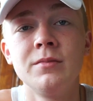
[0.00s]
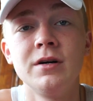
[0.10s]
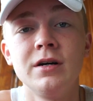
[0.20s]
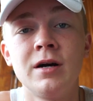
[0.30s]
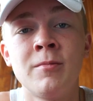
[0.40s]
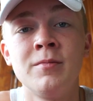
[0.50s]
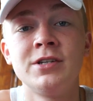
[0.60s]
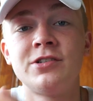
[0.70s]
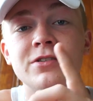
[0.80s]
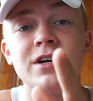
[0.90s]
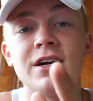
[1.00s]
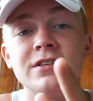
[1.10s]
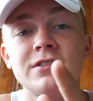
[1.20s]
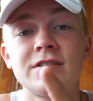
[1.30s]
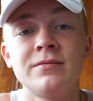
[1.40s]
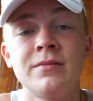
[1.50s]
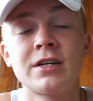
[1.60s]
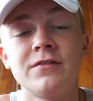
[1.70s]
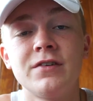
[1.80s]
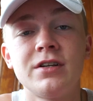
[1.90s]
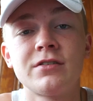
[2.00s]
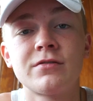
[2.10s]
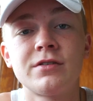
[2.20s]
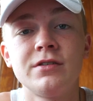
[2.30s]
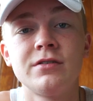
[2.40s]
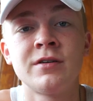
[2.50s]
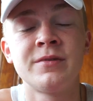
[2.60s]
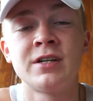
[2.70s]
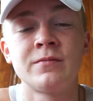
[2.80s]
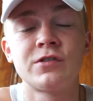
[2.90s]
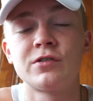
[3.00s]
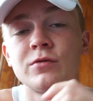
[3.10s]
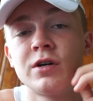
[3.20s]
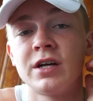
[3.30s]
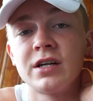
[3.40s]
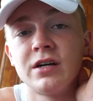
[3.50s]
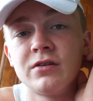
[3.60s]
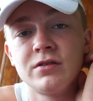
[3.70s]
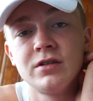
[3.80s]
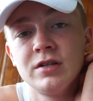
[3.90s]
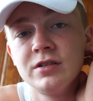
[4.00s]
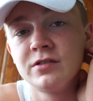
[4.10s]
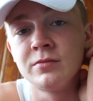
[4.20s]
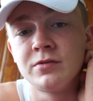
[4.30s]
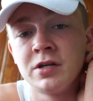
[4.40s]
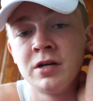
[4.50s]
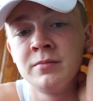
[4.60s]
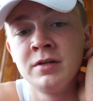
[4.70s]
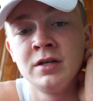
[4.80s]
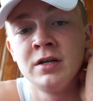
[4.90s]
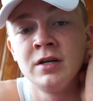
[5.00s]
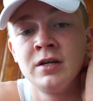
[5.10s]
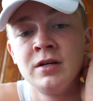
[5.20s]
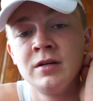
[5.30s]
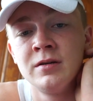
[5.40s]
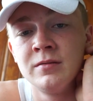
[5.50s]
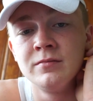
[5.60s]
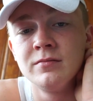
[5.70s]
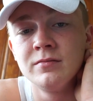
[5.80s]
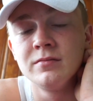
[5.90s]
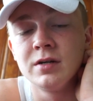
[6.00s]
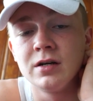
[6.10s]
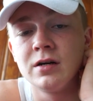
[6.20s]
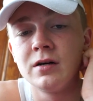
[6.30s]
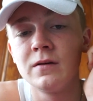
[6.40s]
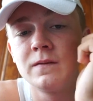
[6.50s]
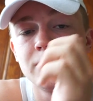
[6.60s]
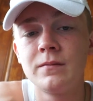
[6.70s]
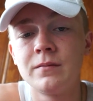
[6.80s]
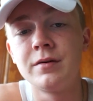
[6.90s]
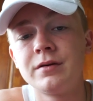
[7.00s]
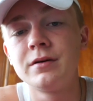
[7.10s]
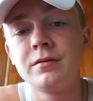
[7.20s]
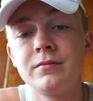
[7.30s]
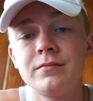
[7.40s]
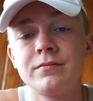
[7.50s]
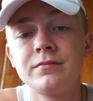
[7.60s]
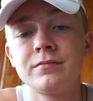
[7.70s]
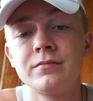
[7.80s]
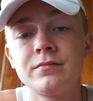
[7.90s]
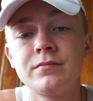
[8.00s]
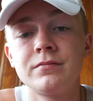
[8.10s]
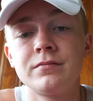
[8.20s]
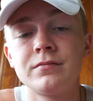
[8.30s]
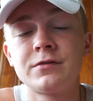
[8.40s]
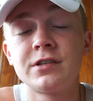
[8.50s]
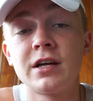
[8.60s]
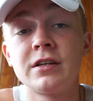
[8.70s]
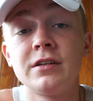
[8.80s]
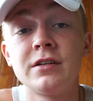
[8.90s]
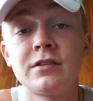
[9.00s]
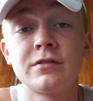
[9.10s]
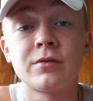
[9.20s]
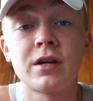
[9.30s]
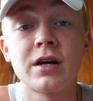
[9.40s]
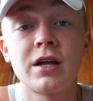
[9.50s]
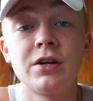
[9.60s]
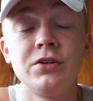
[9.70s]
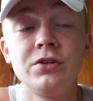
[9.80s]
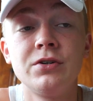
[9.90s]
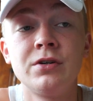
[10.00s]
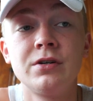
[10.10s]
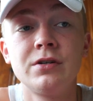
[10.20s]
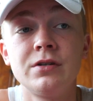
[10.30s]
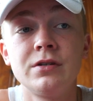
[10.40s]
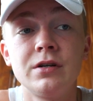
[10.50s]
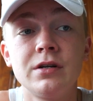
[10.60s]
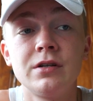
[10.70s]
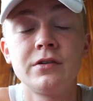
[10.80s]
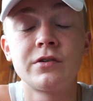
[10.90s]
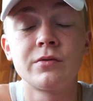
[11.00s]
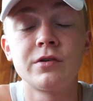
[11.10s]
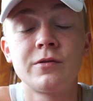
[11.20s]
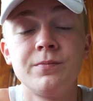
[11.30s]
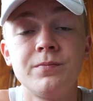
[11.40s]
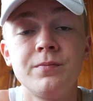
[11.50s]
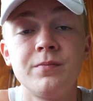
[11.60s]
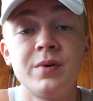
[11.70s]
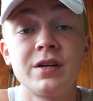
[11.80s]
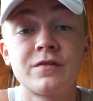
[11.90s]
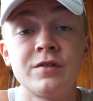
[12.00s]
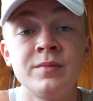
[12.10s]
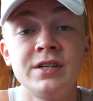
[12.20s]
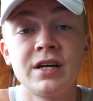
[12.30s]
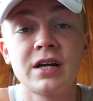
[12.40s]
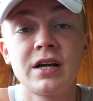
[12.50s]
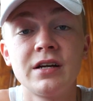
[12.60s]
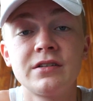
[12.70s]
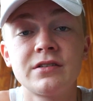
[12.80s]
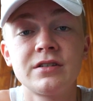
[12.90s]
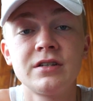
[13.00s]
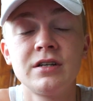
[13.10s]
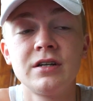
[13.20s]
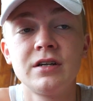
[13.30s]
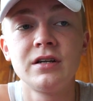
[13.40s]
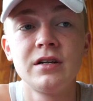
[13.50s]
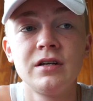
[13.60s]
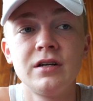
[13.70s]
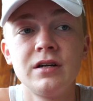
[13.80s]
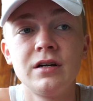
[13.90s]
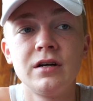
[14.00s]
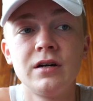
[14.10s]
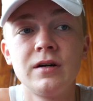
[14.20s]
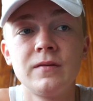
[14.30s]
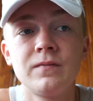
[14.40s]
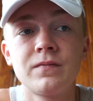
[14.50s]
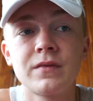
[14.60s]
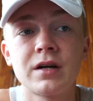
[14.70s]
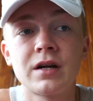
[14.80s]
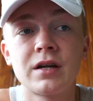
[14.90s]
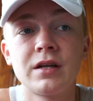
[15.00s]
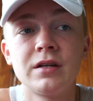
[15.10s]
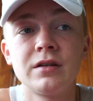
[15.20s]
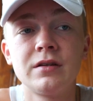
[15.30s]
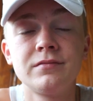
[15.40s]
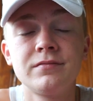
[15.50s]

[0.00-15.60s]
but I'm gonna miss you guys making videos with you I mean I'm sure we'll hang out sometime uh, but sadly this is what I gotta do uh, this is what's best for me I guess uh, I gotta get